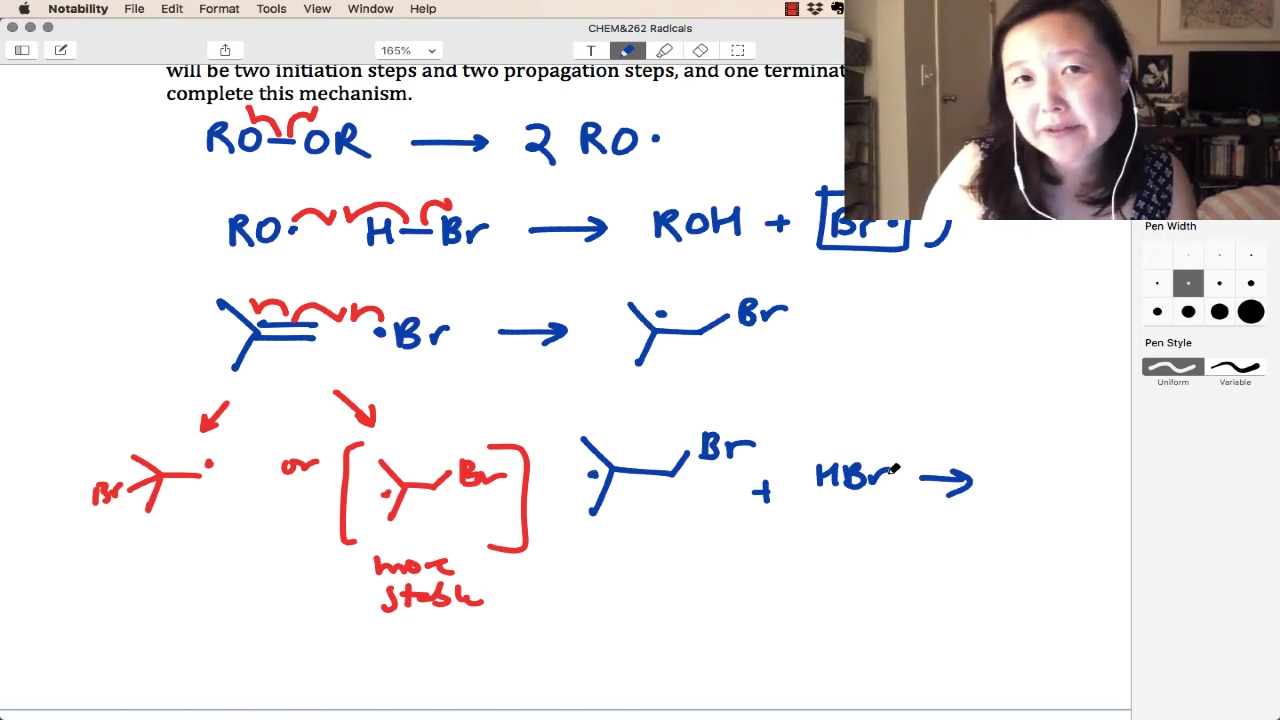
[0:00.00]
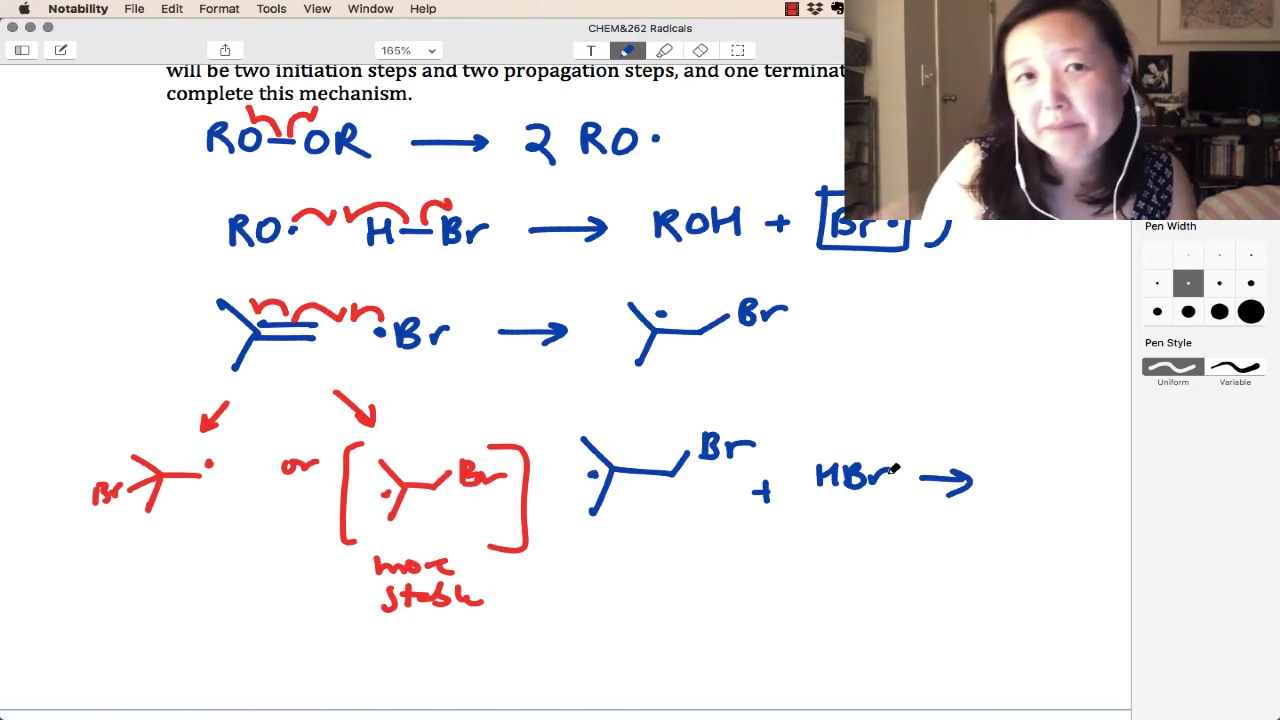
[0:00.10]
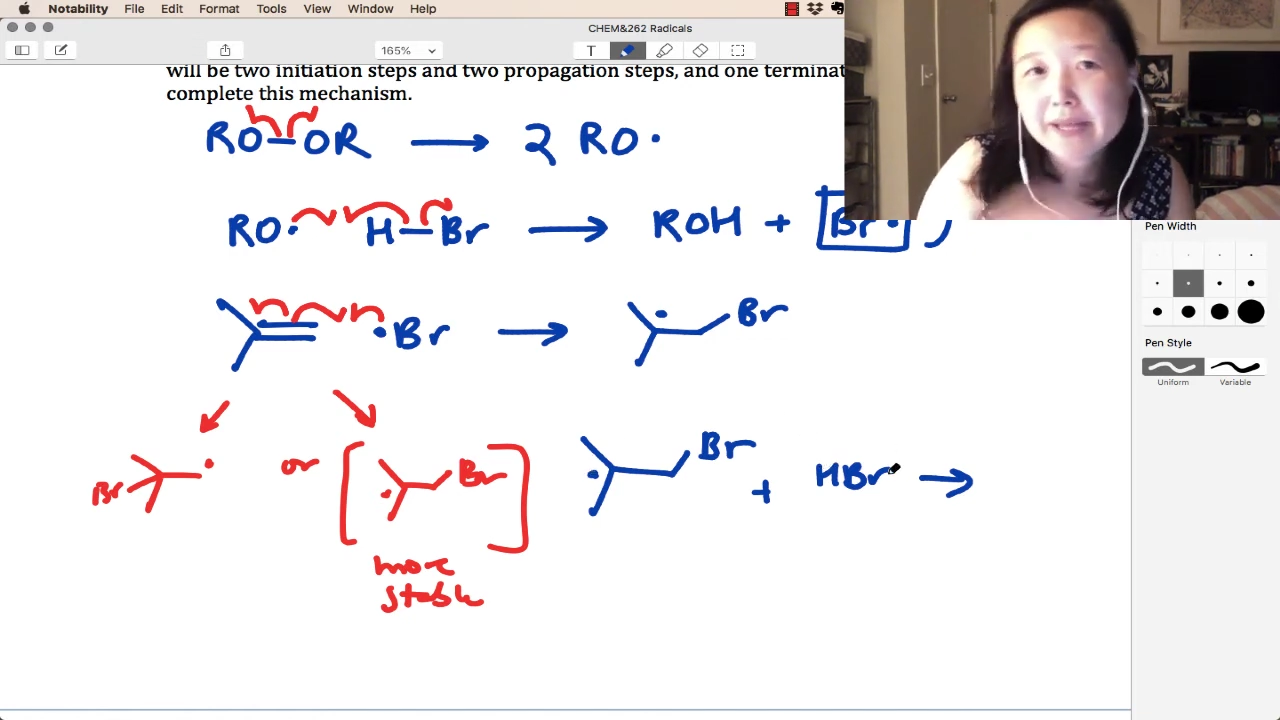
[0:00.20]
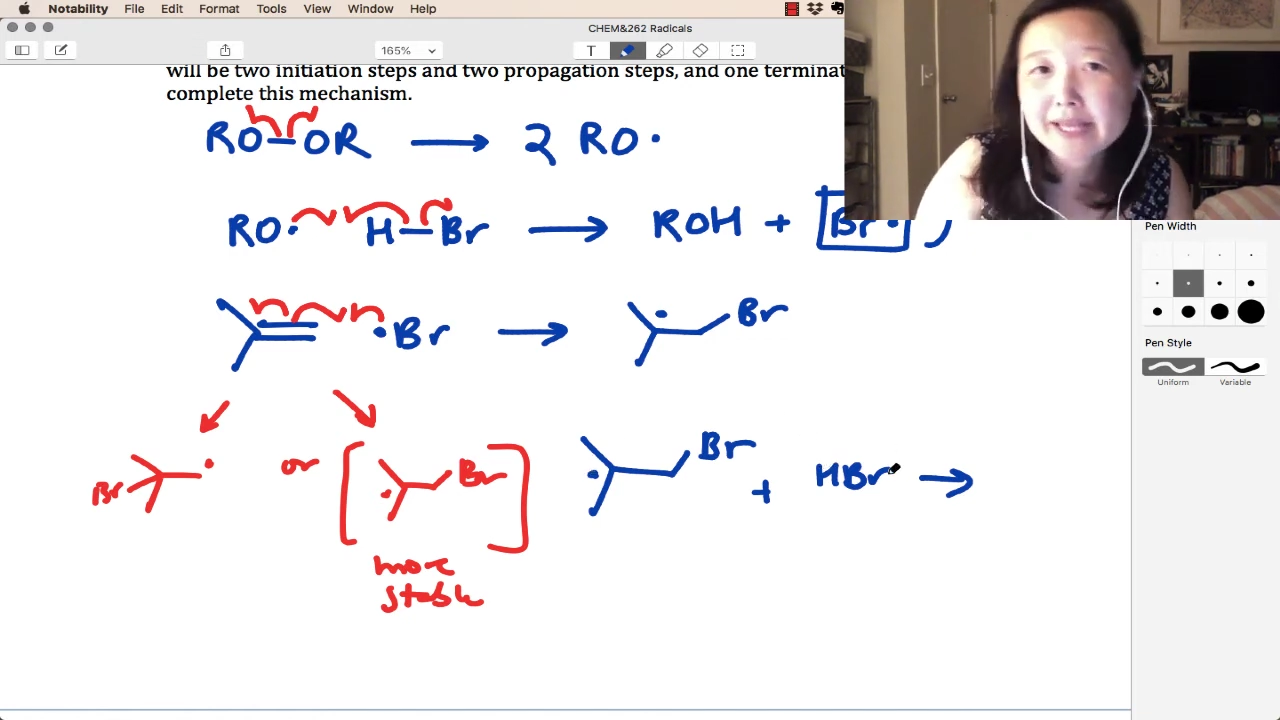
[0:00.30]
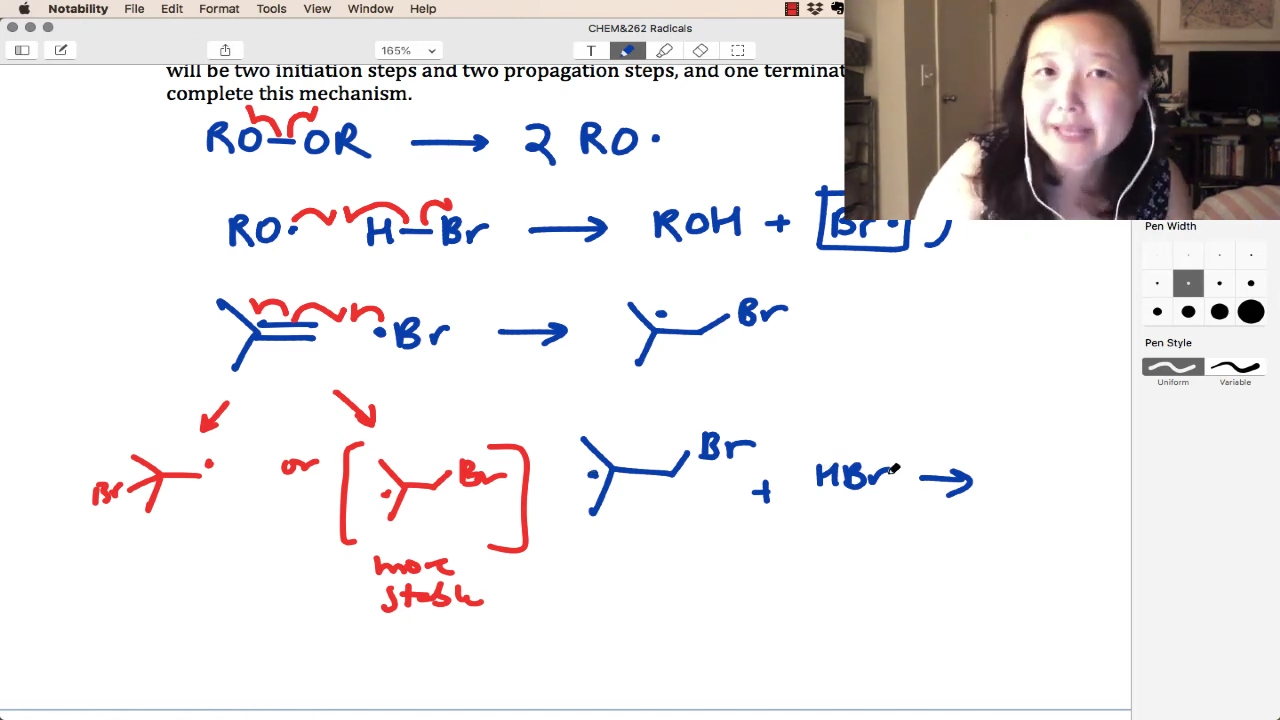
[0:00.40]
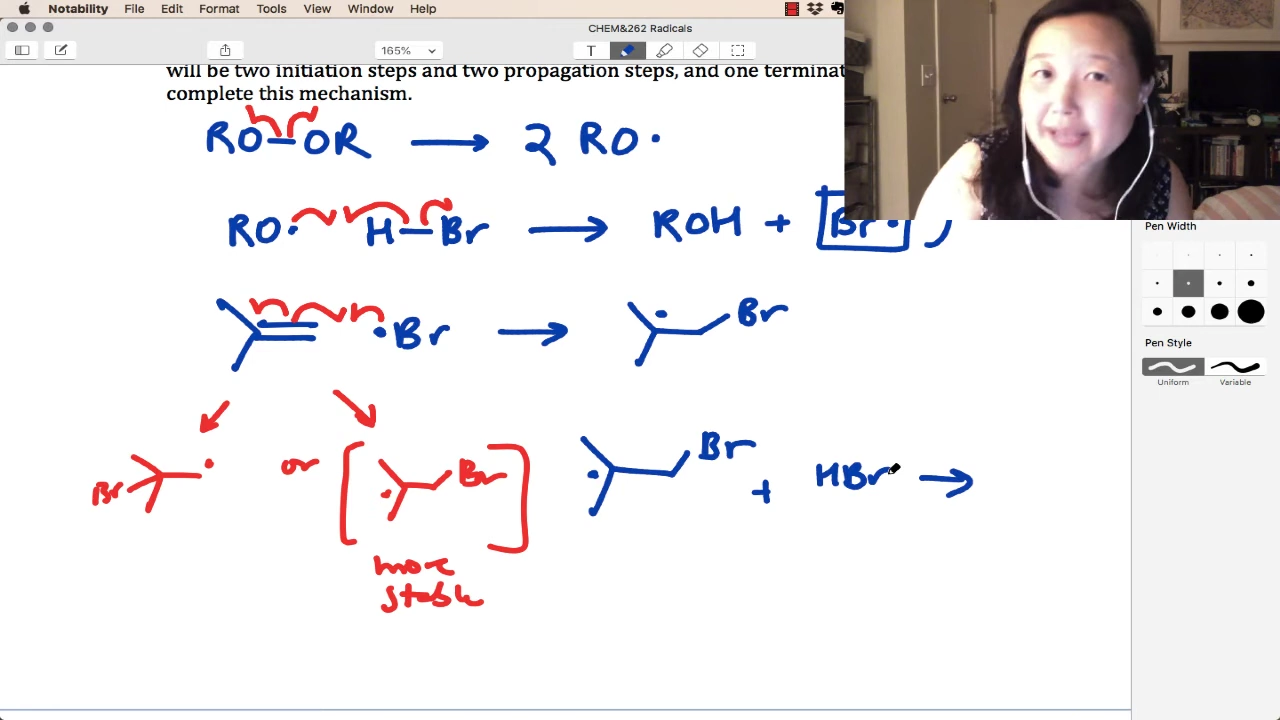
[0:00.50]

than making